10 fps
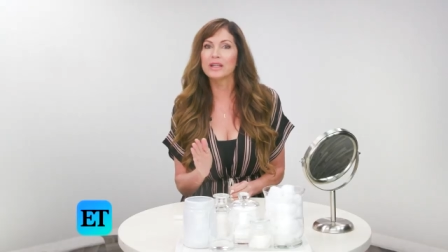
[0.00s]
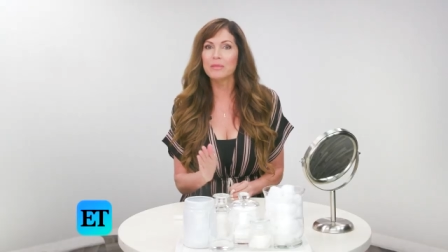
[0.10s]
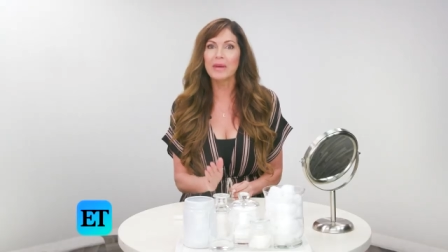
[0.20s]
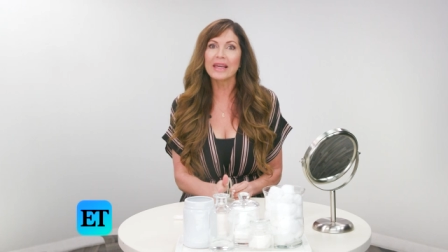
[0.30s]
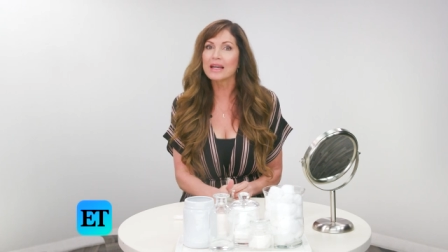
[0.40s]
need
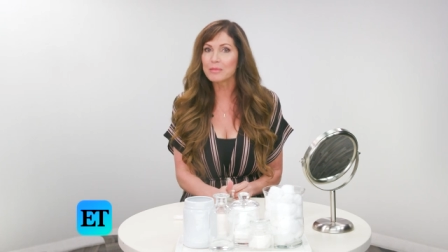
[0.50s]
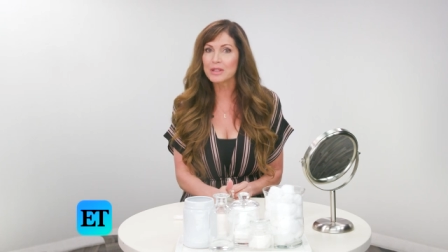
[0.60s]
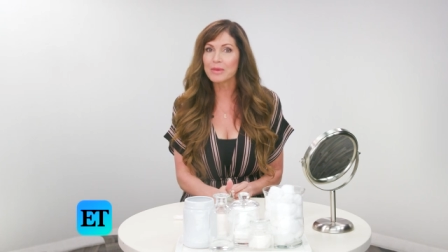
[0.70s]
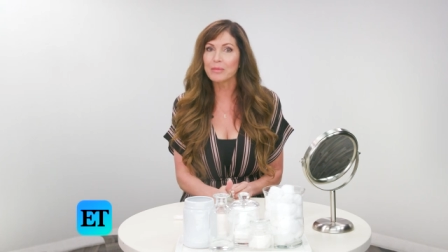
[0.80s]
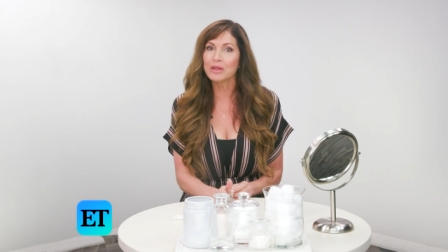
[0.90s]
makeup
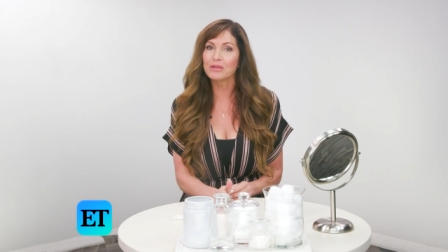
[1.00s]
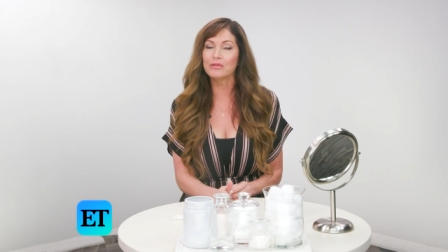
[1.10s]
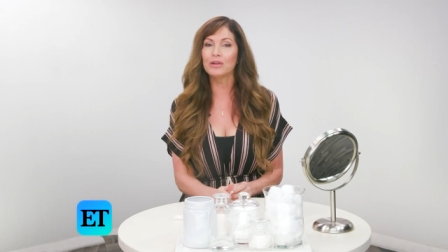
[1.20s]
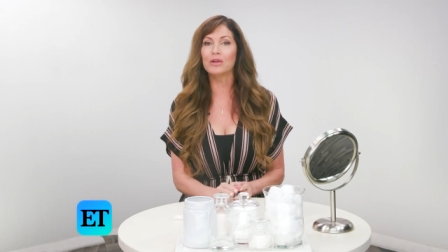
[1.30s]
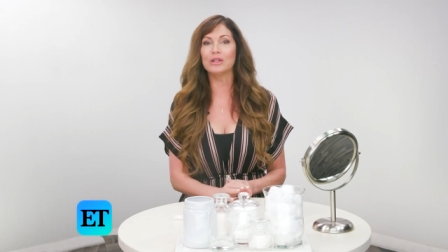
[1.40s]
to be
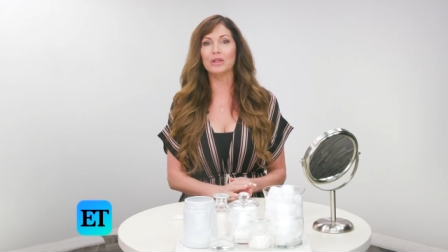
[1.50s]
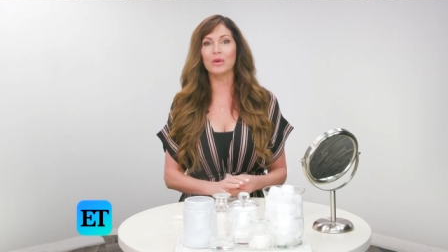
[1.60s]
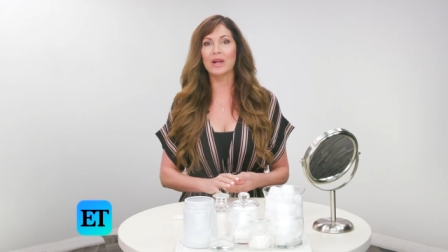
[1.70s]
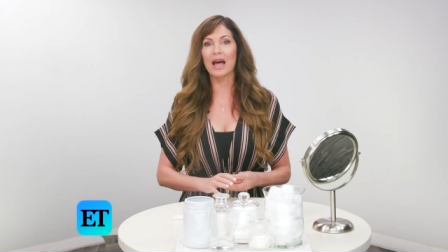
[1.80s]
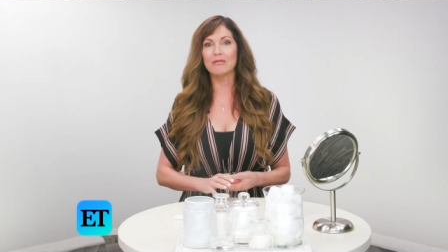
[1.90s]
beautiful. You
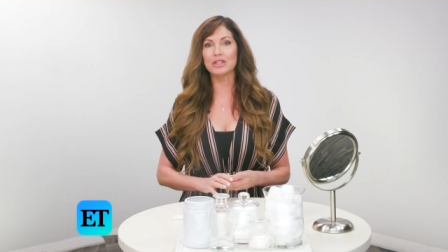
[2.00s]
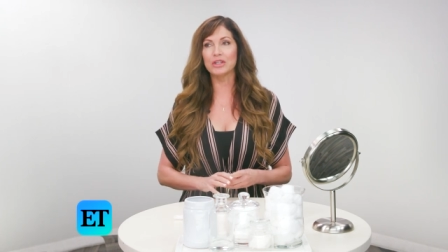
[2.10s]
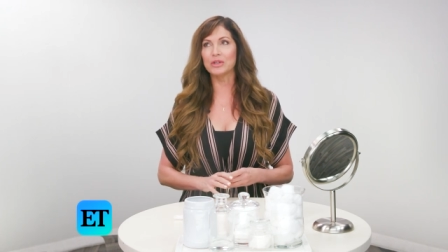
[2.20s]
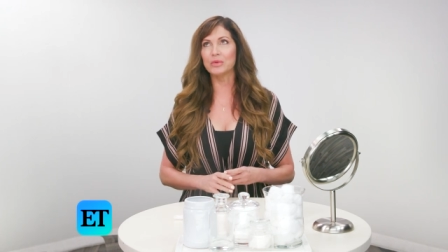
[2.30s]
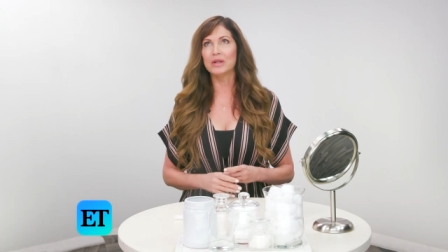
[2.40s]
don't have
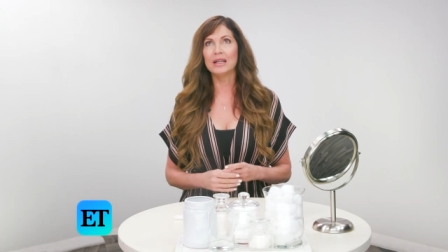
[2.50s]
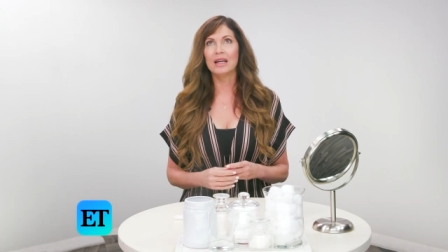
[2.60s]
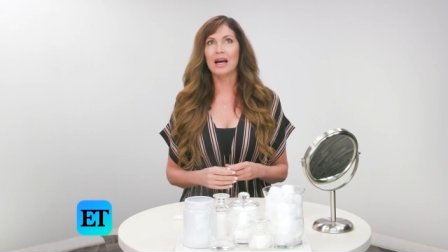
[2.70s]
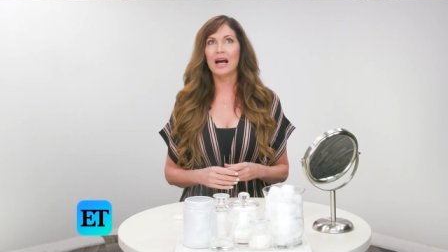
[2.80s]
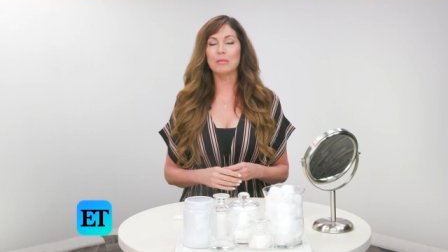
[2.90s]
to
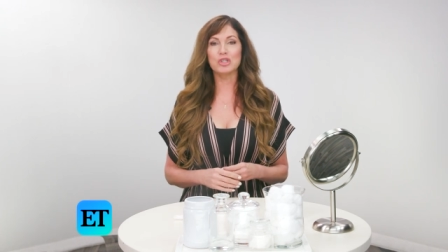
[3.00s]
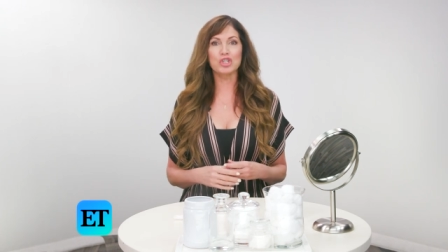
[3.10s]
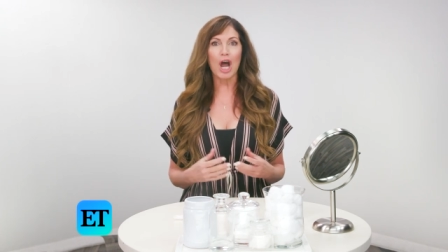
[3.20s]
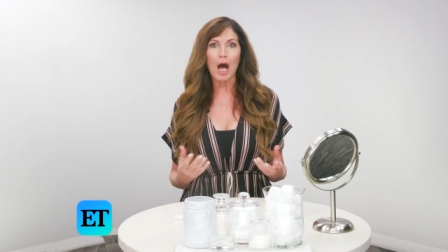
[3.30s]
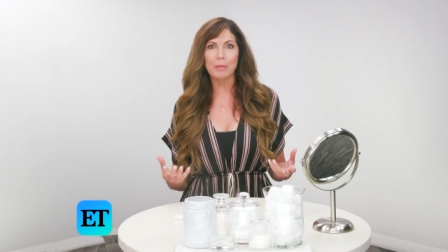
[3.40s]
um,
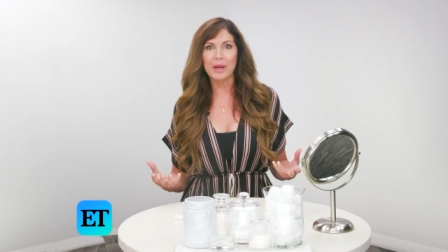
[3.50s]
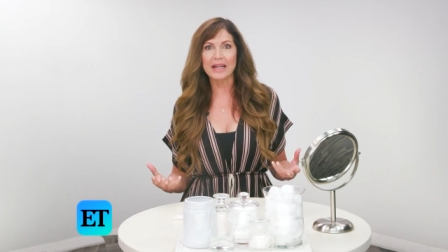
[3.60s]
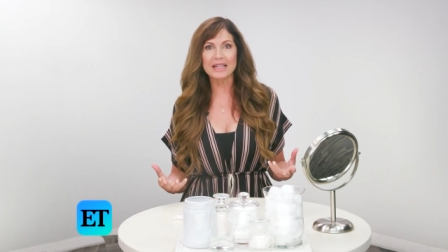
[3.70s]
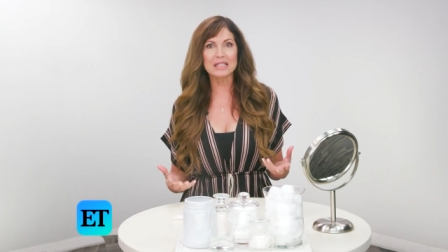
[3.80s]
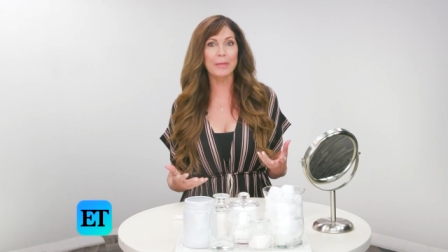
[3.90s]
shop
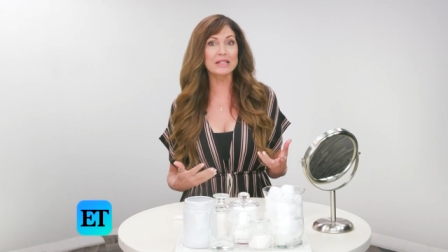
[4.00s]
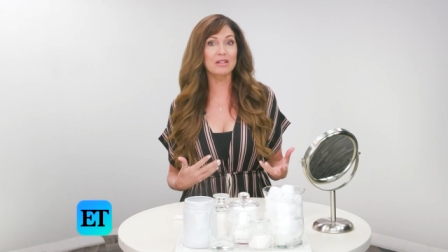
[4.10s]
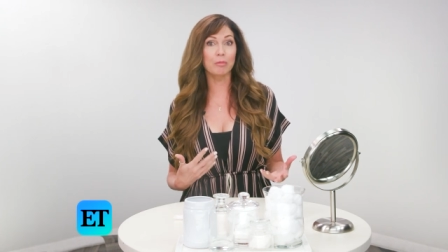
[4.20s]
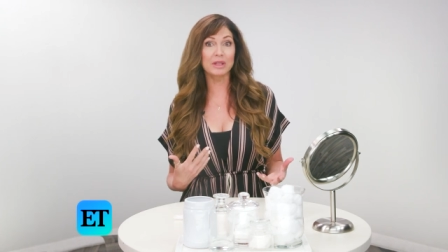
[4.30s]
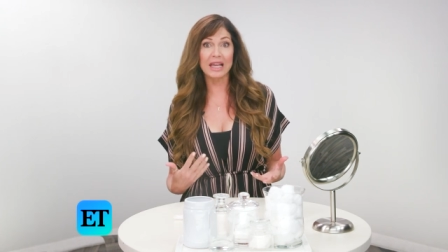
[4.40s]
at
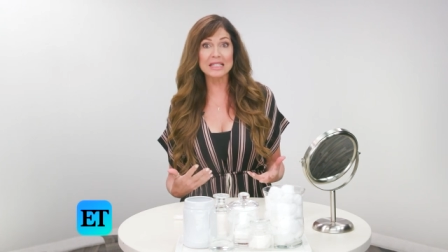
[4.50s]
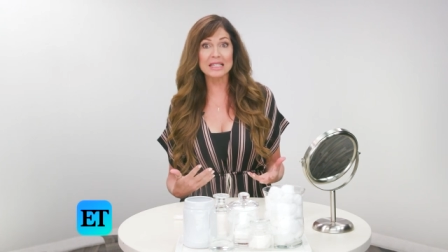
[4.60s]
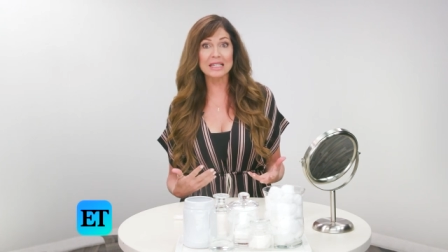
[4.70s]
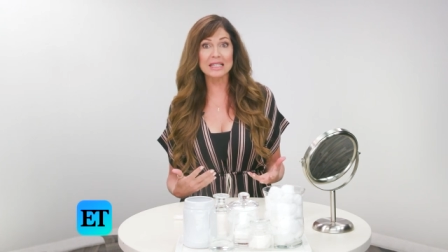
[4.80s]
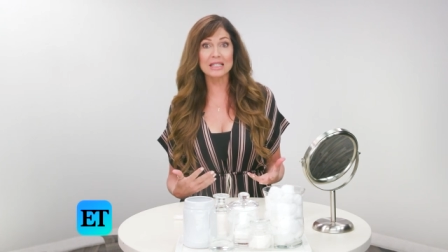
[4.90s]
expensive
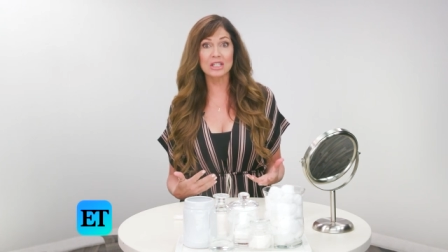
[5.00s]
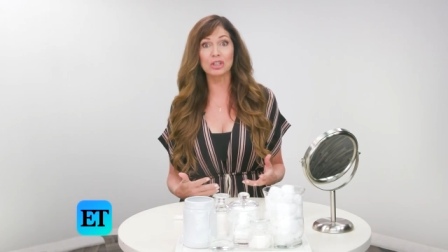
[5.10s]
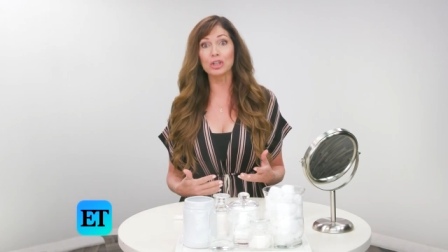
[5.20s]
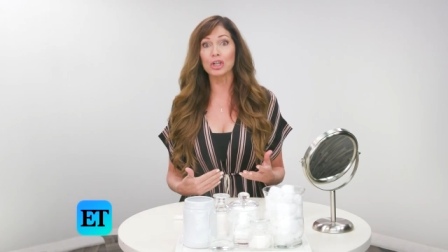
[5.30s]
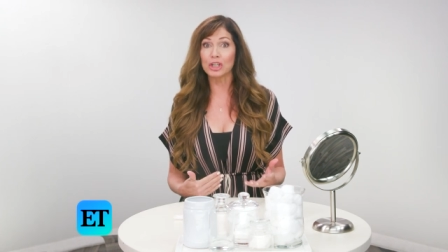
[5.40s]
places to
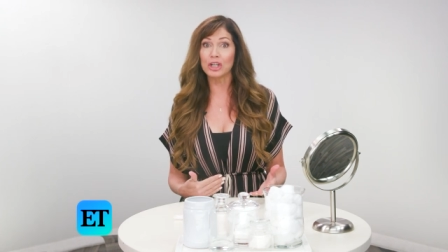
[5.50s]
look